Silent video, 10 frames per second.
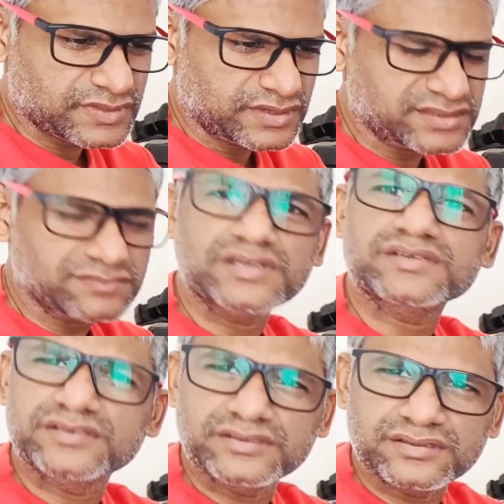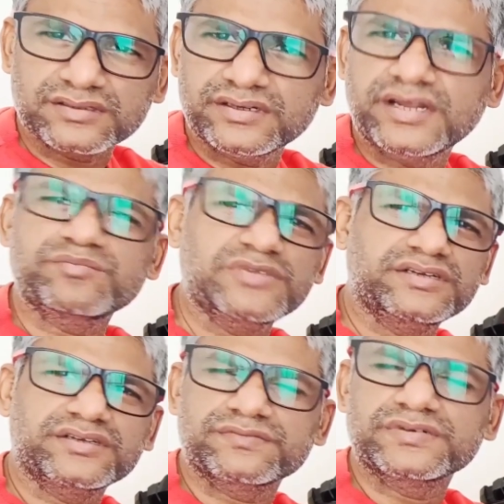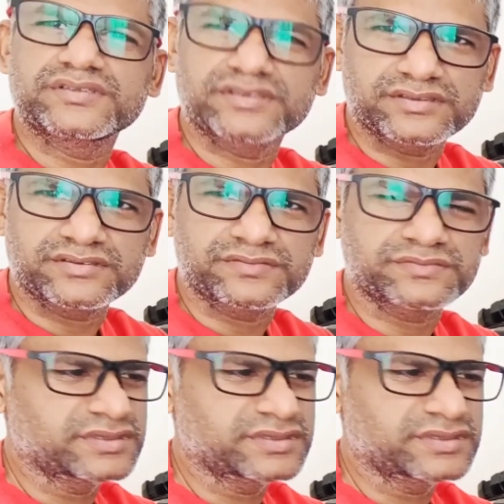as well as this dummy interface and stuff.